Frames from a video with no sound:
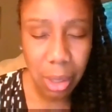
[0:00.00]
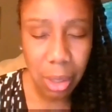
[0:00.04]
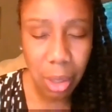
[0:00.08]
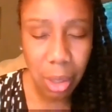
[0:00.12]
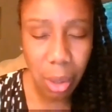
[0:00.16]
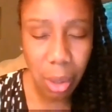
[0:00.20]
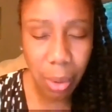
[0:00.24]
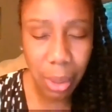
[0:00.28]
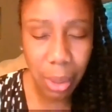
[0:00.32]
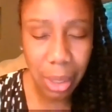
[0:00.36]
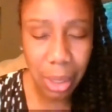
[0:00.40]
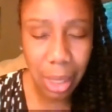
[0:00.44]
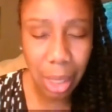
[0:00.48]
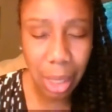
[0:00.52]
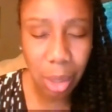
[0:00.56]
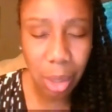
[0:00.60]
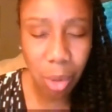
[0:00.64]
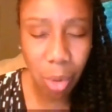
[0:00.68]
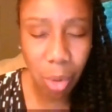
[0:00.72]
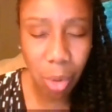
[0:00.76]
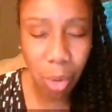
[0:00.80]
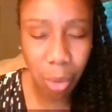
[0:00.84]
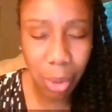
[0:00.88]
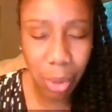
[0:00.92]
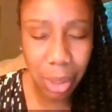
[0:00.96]
knowing that
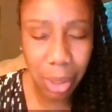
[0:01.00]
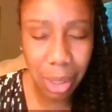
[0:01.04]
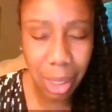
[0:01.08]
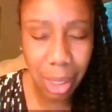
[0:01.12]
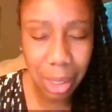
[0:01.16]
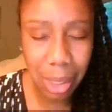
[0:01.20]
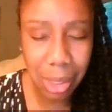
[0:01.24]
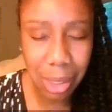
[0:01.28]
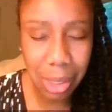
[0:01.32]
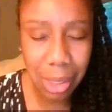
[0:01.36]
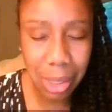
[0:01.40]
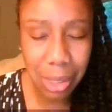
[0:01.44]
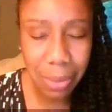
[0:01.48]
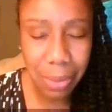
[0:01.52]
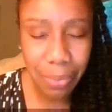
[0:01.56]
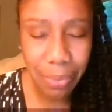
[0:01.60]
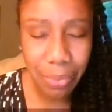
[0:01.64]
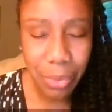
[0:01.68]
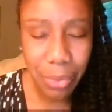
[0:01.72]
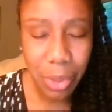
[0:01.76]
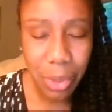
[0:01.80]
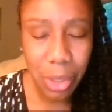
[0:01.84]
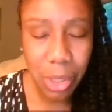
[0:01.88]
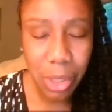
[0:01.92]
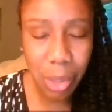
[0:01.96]
you are with us.
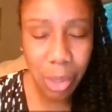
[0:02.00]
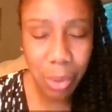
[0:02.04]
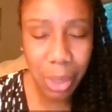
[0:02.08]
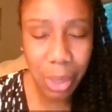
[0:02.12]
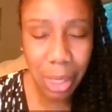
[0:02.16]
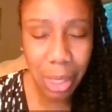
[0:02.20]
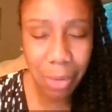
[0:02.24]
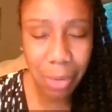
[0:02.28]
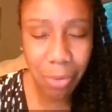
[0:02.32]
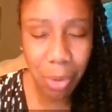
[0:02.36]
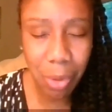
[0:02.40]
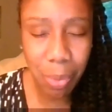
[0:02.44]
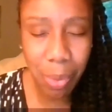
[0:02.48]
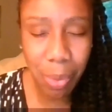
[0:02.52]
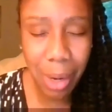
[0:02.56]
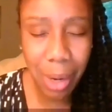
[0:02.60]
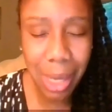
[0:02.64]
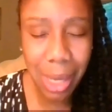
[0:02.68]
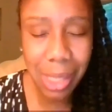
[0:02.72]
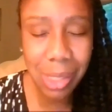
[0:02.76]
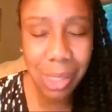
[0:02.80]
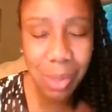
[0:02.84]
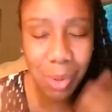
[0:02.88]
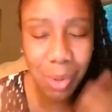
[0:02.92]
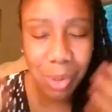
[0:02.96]
So we give you
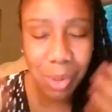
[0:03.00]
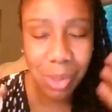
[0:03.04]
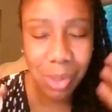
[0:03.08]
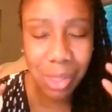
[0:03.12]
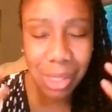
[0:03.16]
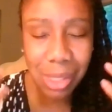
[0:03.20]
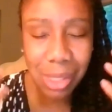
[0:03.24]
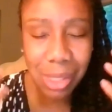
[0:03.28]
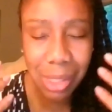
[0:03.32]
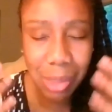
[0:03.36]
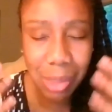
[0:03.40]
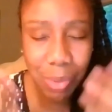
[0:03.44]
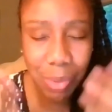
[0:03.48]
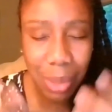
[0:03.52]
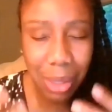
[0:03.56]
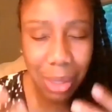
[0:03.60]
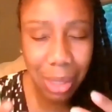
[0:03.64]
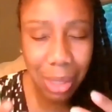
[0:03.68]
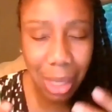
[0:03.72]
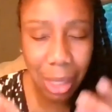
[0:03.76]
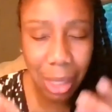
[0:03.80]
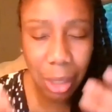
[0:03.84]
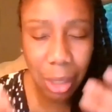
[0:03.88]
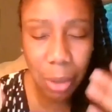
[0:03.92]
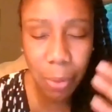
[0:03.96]
praise, Lord Jesus. We
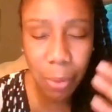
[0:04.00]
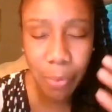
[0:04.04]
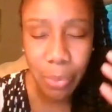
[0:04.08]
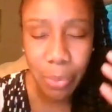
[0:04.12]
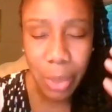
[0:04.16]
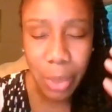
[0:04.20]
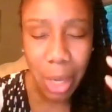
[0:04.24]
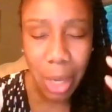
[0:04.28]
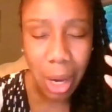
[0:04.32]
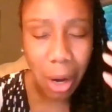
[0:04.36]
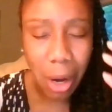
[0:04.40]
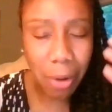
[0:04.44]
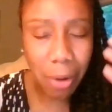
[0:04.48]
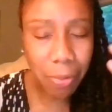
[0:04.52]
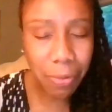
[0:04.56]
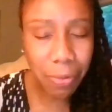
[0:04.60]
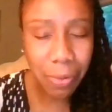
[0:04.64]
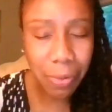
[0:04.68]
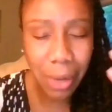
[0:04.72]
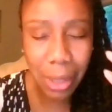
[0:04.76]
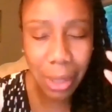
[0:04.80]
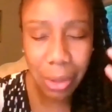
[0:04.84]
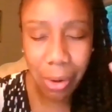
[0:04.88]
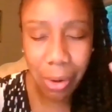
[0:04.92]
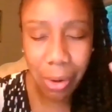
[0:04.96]
thank you. Our
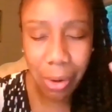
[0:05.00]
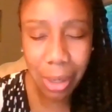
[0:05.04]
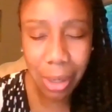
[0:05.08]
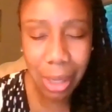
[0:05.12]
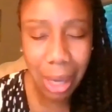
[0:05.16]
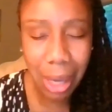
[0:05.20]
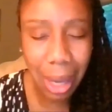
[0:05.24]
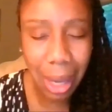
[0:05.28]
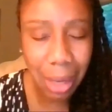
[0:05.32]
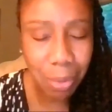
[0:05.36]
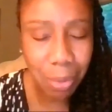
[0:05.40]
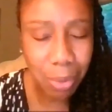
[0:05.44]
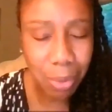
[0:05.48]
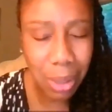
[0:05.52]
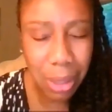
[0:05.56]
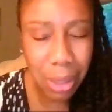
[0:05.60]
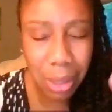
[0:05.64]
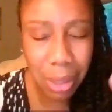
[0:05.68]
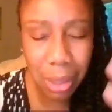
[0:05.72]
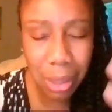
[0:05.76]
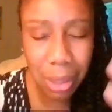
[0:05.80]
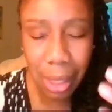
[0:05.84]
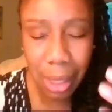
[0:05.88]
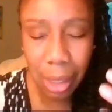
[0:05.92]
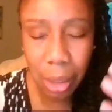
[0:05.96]
Father, God, we
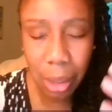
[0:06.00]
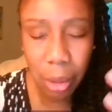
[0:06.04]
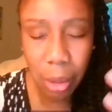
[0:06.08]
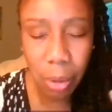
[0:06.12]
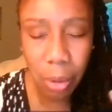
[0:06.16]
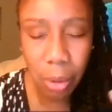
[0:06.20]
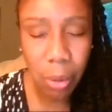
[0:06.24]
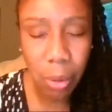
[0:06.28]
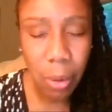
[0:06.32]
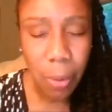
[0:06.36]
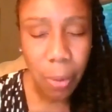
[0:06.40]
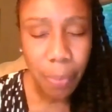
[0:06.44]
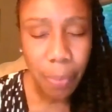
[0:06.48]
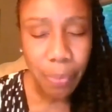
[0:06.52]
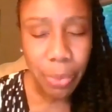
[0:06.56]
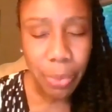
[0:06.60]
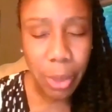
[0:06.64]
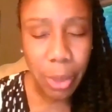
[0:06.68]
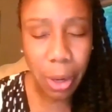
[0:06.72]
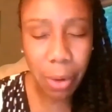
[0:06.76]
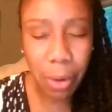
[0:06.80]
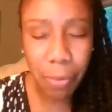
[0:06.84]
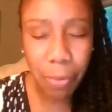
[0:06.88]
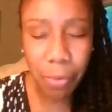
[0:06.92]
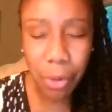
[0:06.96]
thank you
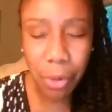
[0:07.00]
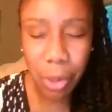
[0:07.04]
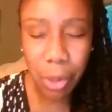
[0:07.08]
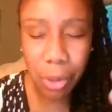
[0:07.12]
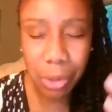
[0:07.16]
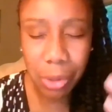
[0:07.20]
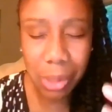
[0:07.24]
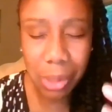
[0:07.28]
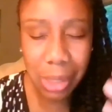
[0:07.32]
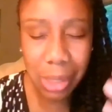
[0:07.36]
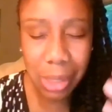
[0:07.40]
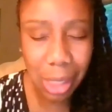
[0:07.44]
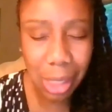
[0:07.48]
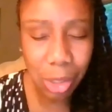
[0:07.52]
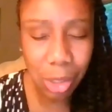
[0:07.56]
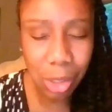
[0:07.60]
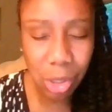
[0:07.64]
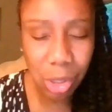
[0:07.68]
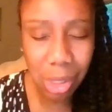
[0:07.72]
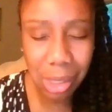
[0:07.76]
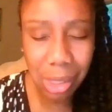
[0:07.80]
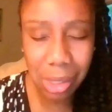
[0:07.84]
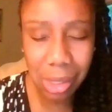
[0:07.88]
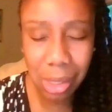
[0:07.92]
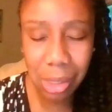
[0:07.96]
uh, for your Son,
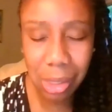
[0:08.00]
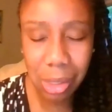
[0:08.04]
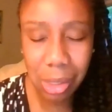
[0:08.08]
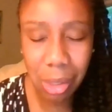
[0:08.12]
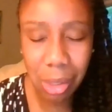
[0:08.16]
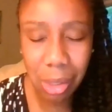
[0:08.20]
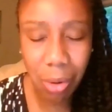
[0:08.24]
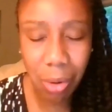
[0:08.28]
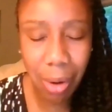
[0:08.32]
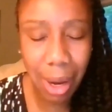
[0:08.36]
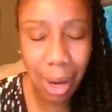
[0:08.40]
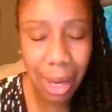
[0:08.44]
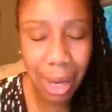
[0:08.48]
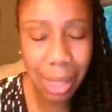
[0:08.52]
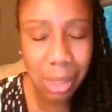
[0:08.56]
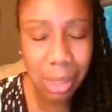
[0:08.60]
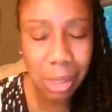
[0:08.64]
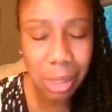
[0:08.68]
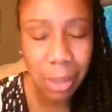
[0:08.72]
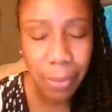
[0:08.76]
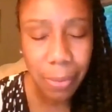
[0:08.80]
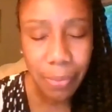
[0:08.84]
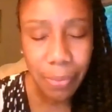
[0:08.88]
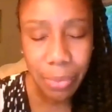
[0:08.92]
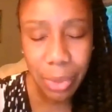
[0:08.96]
Jesus the
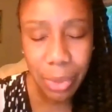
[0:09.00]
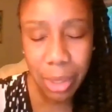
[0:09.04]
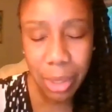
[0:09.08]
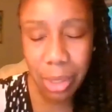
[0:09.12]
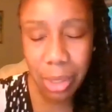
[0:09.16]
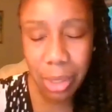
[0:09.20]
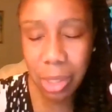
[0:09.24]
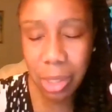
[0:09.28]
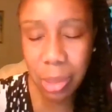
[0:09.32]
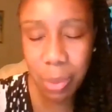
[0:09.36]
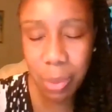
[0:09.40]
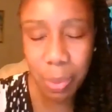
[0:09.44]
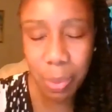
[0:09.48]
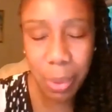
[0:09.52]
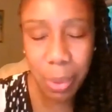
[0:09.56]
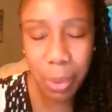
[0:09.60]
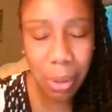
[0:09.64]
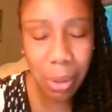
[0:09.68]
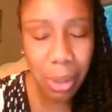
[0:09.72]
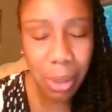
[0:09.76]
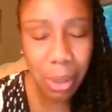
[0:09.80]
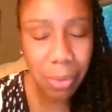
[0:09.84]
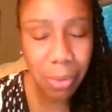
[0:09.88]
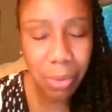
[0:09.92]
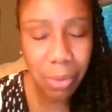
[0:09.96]
Christ,
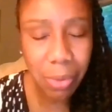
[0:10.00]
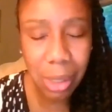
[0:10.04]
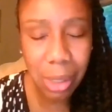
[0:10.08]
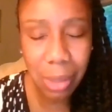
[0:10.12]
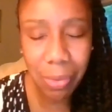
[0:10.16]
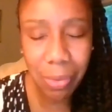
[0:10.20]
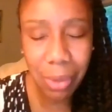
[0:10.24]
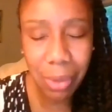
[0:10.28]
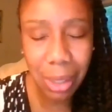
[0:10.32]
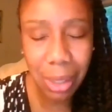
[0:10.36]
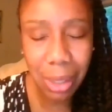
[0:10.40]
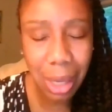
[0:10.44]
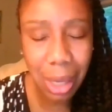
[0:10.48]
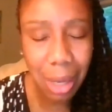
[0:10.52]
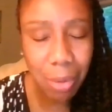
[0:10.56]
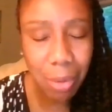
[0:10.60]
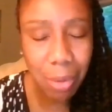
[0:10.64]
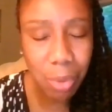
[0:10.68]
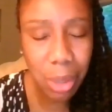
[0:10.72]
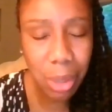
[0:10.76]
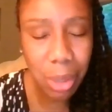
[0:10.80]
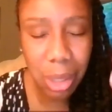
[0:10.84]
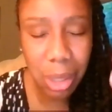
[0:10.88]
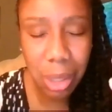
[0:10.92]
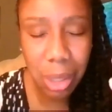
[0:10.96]
Spirit of the living God.
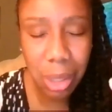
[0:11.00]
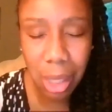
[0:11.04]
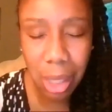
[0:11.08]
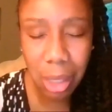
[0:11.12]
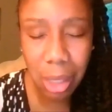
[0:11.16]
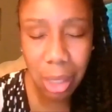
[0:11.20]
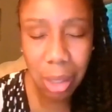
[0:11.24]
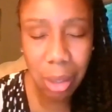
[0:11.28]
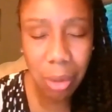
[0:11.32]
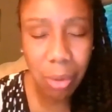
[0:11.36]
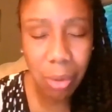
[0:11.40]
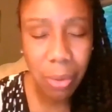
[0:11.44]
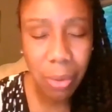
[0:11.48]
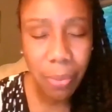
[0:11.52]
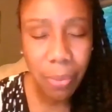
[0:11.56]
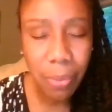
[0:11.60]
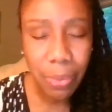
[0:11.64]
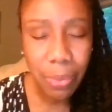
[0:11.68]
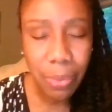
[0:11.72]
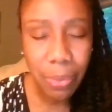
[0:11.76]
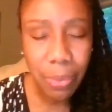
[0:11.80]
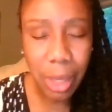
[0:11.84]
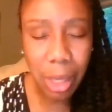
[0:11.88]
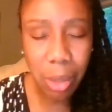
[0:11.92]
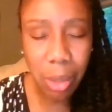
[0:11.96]
We thank you
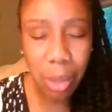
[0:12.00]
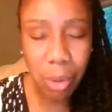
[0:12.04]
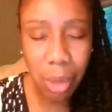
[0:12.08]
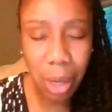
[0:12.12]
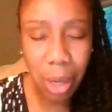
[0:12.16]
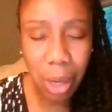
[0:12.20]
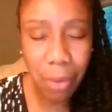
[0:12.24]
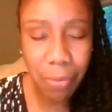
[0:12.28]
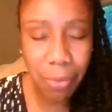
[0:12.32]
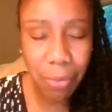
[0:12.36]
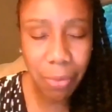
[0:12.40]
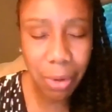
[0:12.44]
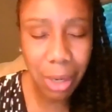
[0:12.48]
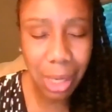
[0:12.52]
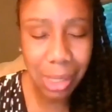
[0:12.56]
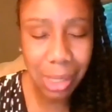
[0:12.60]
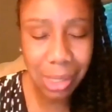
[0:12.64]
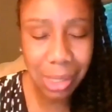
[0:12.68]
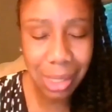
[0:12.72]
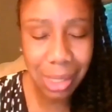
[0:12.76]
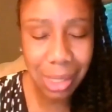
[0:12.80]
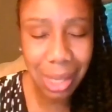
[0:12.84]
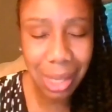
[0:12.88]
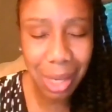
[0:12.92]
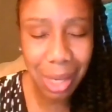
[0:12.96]
that you comfort
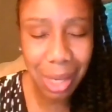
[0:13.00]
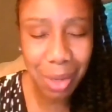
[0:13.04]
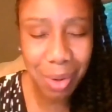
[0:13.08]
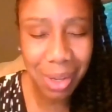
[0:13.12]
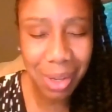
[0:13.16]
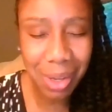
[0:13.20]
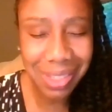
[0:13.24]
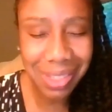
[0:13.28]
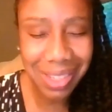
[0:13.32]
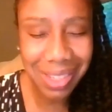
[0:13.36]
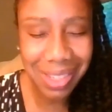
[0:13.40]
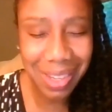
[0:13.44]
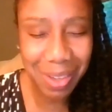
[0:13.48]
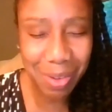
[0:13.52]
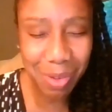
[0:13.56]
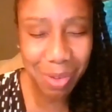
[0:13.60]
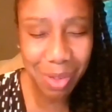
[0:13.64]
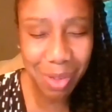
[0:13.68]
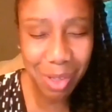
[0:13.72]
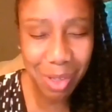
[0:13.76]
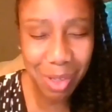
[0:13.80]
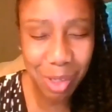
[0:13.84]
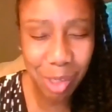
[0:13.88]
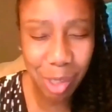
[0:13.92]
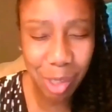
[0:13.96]
us and that you continue
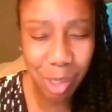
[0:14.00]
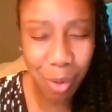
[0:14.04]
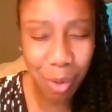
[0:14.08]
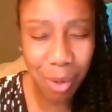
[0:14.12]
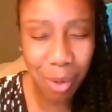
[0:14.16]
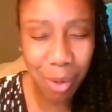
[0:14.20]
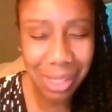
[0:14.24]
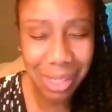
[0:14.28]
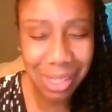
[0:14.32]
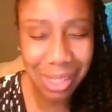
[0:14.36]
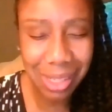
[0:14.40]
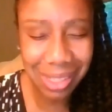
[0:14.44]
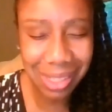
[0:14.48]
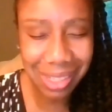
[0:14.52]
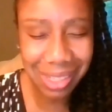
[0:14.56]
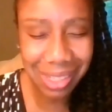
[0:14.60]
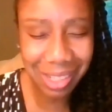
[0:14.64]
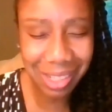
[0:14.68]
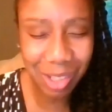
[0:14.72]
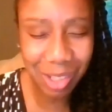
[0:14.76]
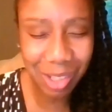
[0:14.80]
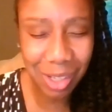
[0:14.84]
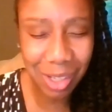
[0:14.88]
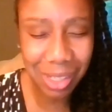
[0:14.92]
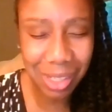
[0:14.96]
to show us and
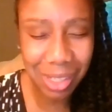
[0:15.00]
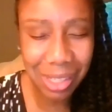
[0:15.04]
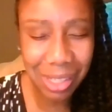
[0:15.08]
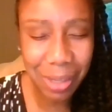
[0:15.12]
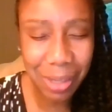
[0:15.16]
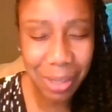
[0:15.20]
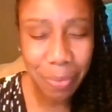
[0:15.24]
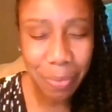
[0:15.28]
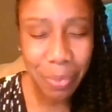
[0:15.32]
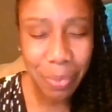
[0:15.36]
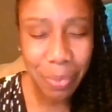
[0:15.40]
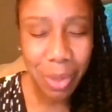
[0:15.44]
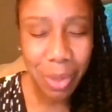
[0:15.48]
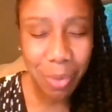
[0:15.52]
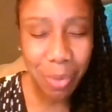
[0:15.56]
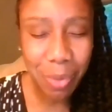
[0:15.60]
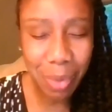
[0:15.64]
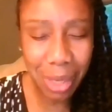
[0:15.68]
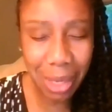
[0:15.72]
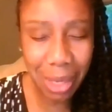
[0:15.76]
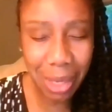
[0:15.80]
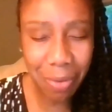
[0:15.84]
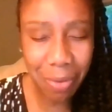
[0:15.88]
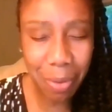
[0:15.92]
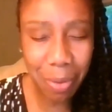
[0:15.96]
teach us. We
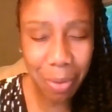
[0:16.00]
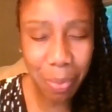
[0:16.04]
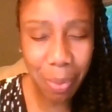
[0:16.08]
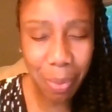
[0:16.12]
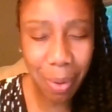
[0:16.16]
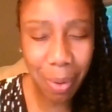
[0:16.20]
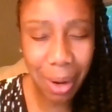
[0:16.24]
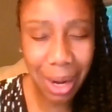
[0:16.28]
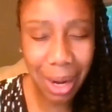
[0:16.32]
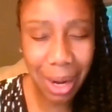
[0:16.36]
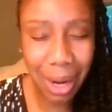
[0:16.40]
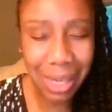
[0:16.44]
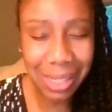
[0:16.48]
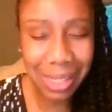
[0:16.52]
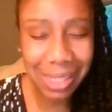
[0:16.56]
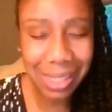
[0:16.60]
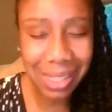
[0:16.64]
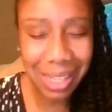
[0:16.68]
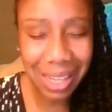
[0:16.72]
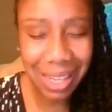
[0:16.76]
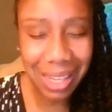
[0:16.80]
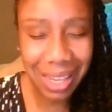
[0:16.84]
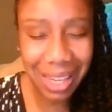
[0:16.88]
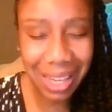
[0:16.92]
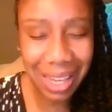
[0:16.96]
give you praise
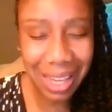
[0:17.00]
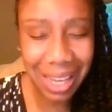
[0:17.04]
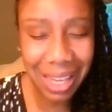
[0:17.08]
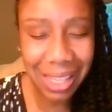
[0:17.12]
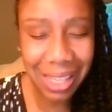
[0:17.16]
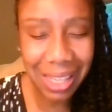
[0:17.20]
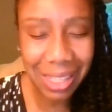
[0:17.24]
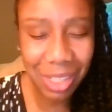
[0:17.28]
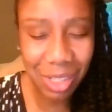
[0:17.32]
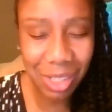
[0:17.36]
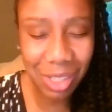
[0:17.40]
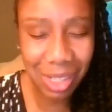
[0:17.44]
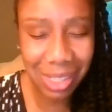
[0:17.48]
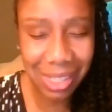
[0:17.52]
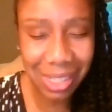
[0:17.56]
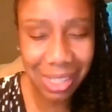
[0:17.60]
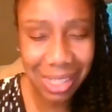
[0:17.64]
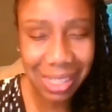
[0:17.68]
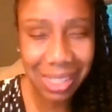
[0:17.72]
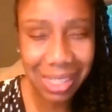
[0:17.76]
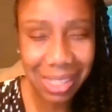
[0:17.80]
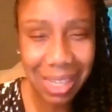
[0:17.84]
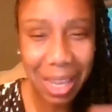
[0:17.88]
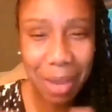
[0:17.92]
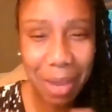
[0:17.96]
in
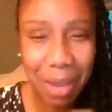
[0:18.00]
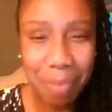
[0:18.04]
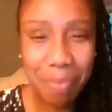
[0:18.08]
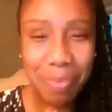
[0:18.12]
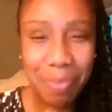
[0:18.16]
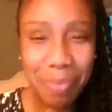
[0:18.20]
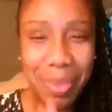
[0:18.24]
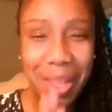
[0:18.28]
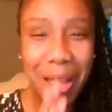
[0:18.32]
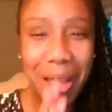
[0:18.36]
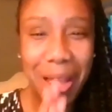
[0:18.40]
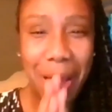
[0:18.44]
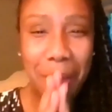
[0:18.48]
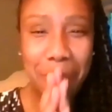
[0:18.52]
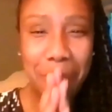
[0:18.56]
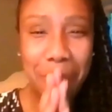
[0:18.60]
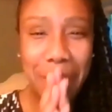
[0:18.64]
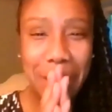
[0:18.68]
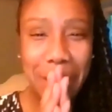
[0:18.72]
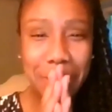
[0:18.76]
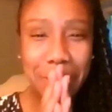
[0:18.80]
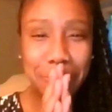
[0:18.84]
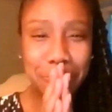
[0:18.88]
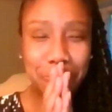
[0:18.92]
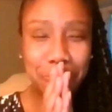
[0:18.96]
Jesus' name.
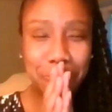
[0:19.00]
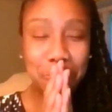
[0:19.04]
Amen.